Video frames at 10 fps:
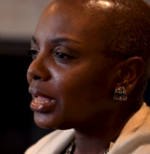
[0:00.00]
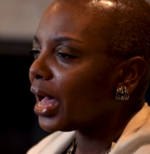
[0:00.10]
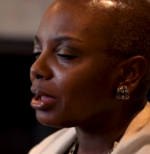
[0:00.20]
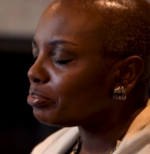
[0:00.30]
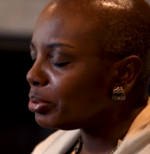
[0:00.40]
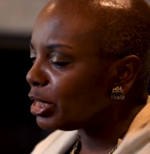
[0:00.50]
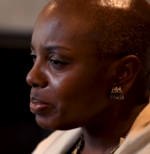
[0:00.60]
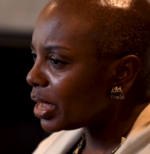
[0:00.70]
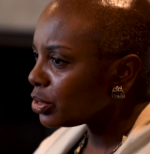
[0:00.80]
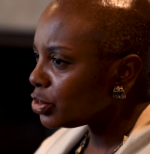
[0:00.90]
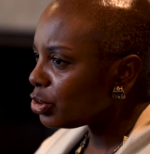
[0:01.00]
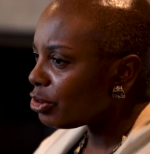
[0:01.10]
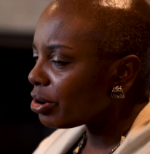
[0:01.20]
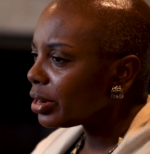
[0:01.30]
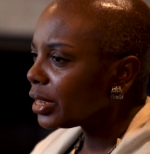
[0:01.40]
I peep out the
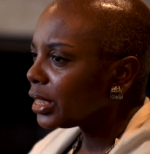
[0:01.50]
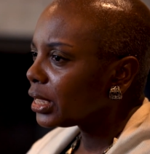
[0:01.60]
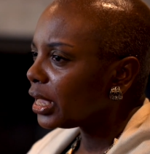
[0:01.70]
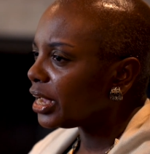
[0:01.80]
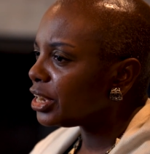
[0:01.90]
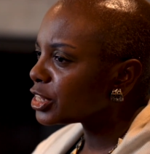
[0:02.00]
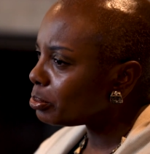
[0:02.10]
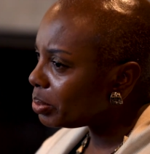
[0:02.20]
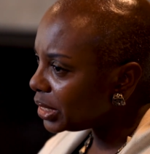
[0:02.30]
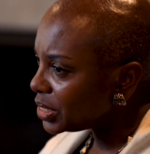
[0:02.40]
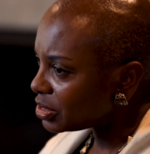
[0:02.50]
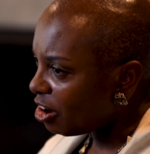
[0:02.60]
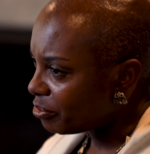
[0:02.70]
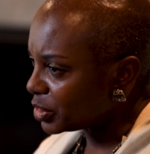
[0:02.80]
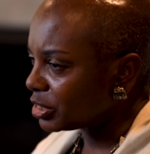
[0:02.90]
door, and there's some police
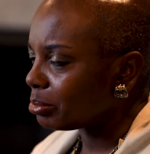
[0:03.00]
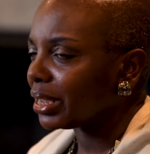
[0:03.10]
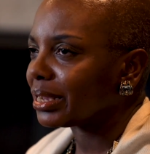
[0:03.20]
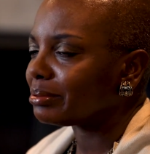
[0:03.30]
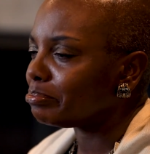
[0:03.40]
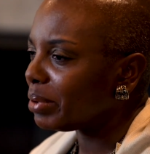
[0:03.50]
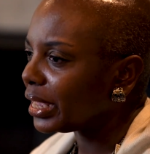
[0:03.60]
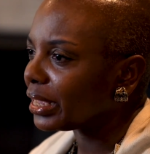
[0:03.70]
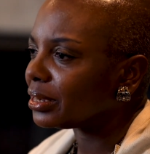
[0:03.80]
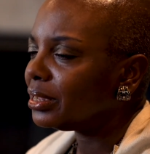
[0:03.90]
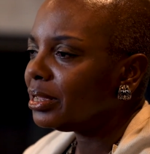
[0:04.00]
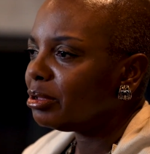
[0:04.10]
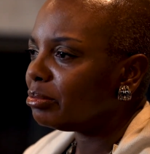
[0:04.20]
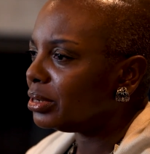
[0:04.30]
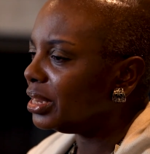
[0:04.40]
officers. I'm like, man,
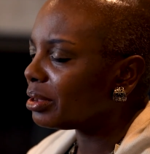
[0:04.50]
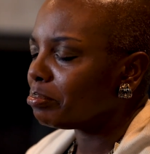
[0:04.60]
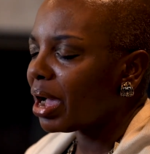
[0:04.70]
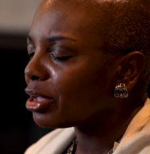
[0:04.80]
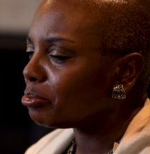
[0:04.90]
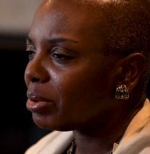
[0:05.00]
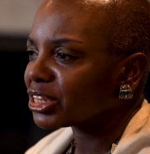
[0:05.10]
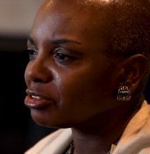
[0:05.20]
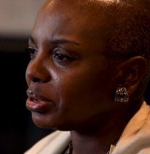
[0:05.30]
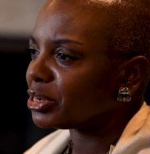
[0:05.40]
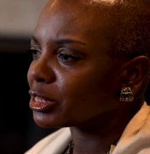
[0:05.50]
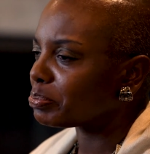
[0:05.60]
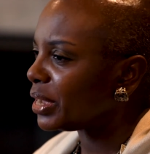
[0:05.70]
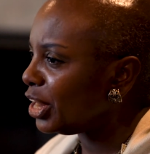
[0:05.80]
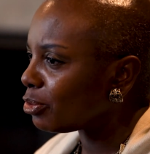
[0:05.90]
Nick Michael must have been
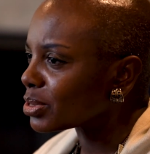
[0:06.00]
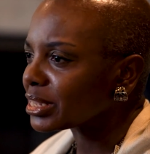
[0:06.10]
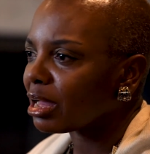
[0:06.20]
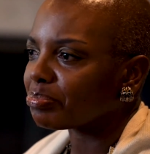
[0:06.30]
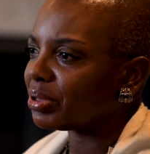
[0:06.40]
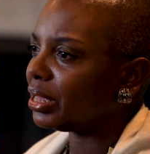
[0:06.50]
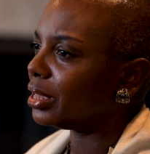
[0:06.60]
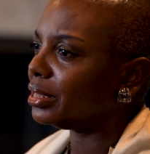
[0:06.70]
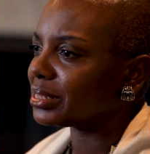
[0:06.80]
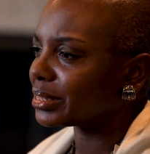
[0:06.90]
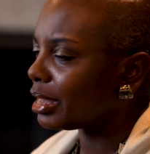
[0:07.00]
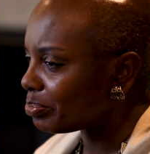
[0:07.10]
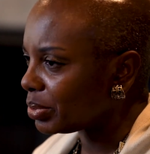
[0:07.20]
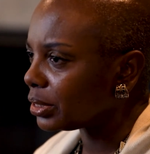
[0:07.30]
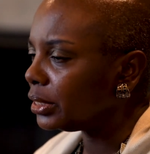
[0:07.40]
speeding or something. It's
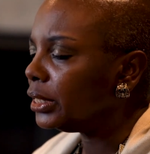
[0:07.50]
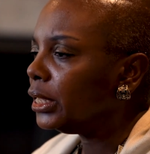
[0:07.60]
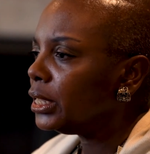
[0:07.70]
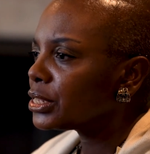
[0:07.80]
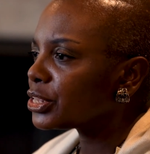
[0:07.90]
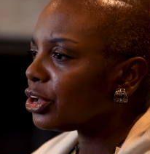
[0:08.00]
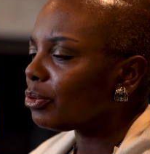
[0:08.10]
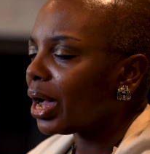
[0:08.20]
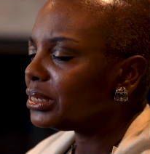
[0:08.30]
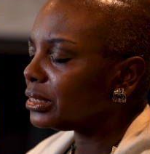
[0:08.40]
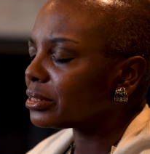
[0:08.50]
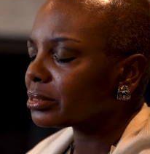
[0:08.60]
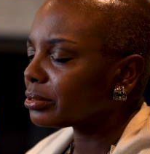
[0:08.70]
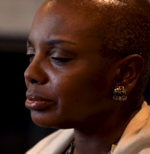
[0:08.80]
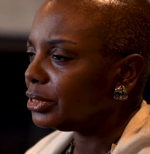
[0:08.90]
something. So I
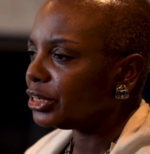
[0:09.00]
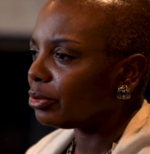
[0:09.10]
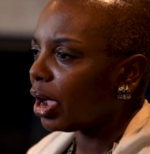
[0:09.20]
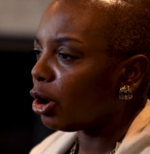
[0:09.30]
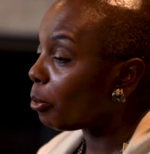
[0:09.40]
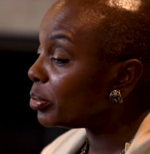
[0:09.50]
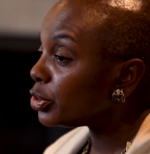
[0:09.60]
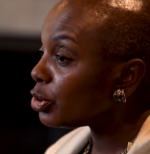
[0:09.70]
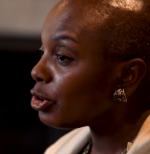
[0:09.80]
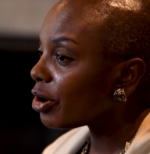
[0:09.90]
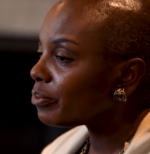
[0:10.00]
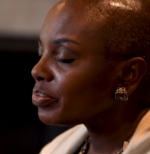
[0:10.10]
just, you know, I opened the door,